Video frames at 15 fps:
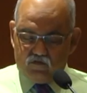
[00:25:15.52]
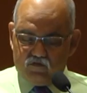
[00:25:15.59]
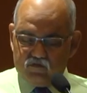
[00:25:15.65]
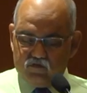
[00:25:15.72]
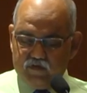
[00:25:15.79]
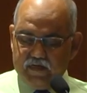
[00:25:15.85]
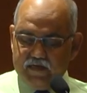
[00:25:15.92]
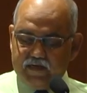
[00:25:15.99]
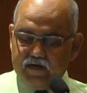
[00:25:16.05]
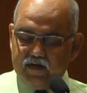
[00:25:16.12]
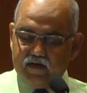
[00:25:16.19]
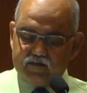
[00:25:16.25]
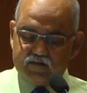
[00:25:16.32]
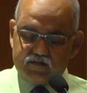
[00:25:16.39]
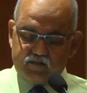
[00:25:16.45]
So detailed
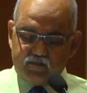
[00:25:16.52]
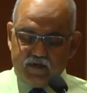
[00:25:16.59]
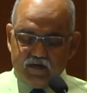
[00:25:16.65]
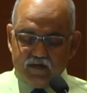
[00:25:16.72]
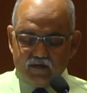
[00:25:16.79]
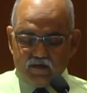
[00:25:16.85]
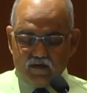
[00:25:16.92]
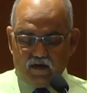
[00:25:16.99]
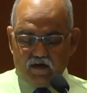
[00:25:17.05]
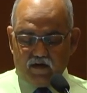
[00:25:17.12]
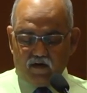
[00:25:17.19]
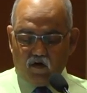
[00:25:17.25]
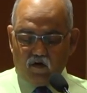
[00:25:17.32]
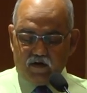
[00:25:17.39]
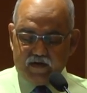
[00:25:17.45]
assessment,
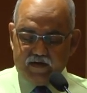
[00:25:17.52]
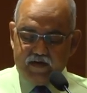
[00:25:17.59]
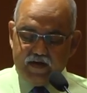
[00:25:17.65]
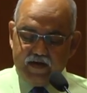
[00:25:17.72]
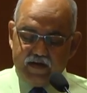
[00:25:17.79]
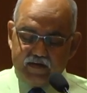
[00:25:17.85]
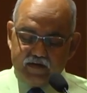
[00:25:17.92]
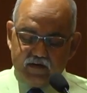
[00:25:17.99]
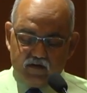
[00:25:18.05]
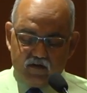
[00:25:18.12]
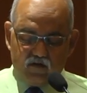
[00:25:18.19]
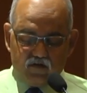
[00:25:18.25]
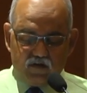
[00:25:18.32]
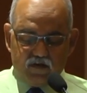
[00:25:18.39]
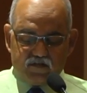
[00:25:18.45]
and on re-rating it
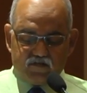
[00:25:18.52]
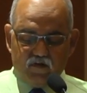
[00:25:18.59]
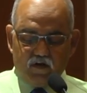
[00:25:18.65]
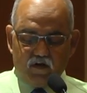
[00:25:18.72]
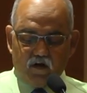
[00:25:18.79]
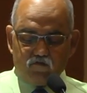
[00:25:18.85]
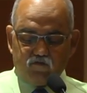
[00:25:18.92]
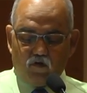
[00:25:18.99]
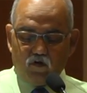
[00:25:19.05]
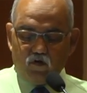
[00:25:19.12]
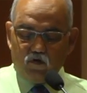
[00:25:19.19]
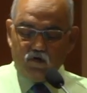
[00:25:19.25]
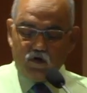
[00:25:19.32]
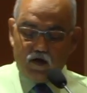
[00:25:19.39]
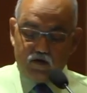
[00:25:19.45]
will not
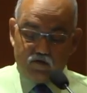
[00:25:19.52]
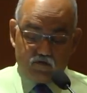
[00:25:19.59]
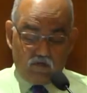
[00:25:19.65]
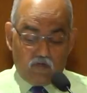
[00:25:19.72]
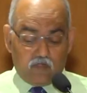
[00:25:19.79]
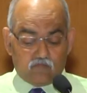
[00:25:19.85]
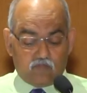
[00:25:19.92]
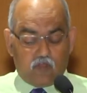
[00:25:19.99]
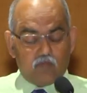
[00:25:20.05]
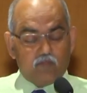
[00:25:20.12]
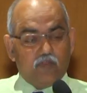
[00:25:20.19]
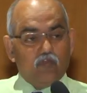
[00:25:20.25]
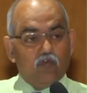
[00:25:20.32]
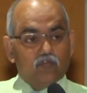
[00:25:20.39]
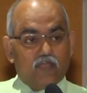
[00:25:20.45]
follow, it will not fall
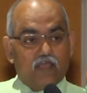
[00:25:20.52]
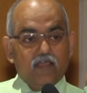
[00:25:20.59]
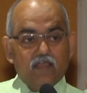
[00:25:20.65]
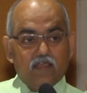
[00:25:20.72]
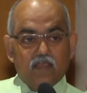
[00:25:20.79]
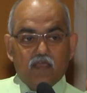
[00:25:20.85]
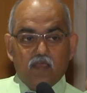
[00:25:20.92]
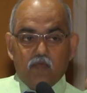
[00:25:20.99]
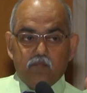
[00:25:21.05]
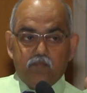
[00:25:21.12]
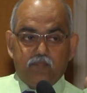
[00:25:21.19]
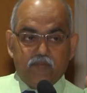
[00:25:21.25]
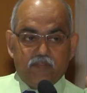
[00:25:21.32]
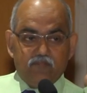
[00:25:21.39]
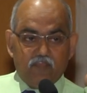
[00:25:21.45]
below
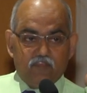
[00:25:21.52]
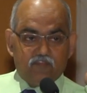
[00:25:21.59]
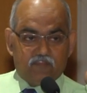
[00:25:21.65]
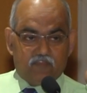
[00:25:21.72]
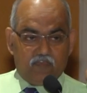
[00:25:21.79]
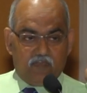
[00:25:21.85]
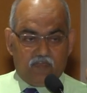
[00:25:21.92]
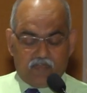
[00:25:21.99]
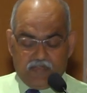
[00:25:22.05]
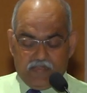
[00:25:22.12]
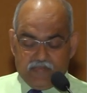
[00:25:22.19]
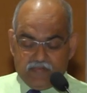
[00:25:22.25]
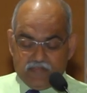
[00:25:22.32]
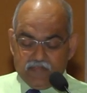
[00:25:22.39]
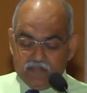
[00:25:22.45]
the previous
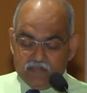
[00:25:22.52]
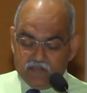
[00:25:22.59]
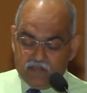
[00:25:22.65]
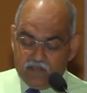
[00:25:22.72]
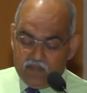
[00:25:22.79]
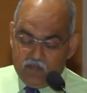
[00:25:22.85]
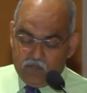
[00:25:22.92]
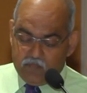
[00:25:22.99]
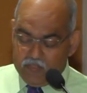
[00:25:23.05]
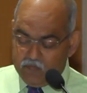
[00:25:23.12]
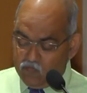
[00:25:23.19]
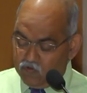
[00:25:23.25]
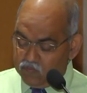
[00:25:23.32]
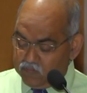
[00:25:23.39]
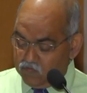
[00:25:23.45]
rating by
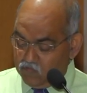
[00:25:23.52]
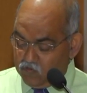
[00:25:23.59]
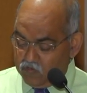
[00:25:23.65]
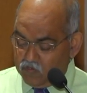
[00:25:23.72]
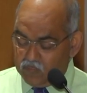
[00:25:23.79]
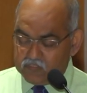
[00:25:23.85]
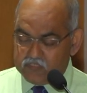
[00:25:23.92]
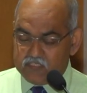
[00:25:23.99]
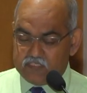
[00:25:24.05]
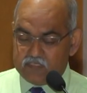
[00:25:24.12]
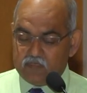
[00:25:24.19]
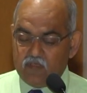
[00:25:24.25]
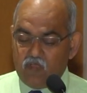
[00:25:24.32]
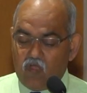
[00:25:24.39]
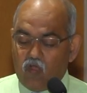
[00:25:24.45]
more than one notch.
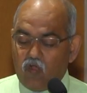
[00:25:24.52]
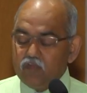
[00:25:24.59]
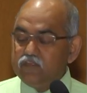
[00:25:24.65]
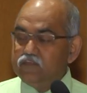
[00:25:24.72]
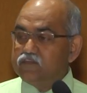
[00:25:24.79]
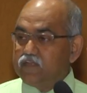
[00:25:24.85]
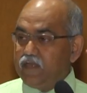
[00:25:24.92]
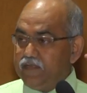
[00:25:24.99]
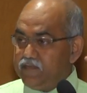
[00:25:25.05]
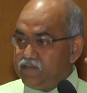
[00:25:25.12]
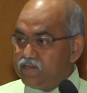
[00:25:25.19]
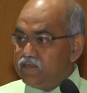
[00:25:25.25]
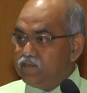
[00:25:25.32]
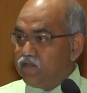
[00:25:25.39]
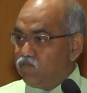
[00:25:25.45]
All these
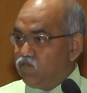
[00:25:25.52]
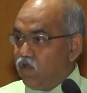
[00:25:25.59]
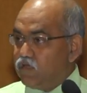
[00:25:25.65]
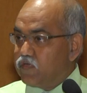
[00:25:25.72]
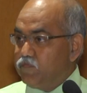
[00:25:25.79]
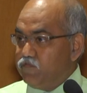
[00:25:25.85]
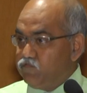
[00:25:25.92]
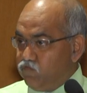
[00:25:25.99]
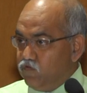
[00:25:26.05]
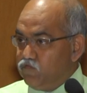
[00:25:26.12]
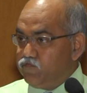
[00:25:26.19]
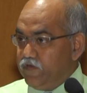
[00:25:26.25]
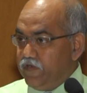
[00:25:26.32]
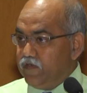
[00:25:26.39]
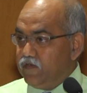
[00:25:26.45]
conditions have got to be
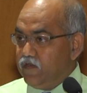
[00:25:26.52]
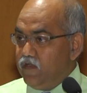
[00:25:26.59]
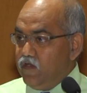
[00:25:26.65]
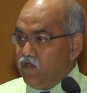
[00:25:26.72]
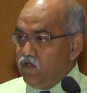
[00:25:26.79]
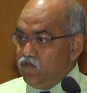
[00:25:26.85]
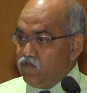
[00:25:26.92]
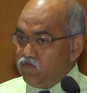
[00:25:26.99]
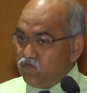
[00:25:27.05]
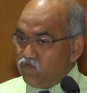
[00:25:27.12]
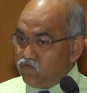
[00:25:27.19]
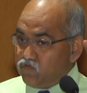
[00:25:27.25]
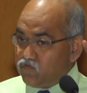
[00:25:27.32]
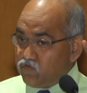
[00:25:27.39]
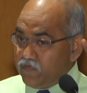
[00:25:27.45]
fulfilled
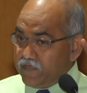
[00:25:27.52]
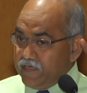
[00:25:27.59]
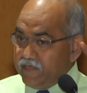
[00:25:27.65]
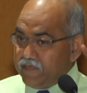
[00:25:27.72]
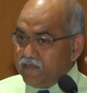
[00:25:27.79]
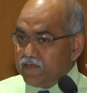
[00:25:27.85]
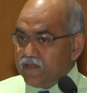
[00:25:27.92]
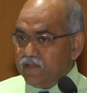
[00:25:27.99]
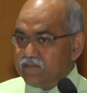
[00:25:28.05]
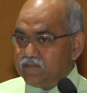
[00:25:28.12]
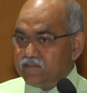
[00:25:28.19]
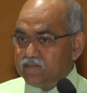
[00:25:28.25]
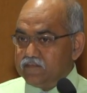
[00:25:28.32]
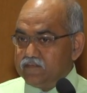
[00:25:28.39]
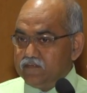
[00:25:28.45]
to treat it
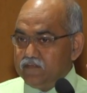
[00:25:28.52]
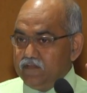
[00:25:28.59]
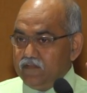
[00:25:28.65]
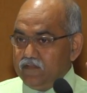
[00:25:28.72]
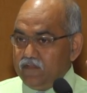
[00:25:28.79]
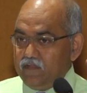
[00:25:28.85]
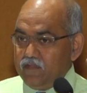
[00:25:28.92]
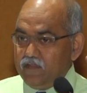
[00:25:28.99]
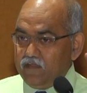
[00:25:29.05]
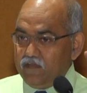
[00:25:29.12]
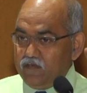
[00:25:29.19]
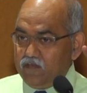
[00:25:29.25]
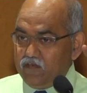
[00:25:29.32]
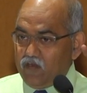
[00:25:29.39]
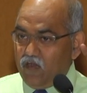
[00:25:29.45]
as
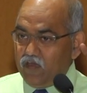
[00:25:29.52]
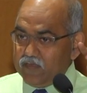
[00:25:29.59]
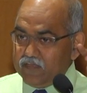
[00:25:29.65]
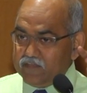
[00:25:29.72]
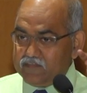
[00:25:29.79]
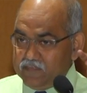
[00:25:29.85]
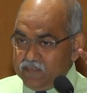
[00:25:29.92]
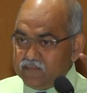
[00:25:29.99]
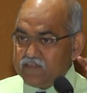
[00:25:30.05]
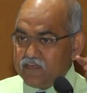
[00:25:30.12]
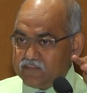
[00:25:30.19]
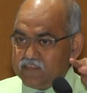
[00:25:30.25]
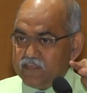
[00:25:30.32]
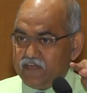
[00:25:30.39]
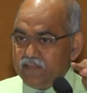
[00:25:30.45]
not as
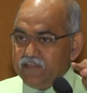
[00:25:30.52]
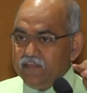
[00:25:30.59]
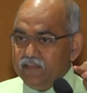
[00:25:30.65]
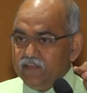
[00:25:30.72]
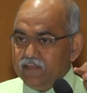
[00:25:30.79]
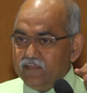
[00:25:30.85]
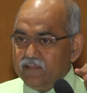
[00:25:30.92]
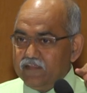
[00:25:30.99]
restructuring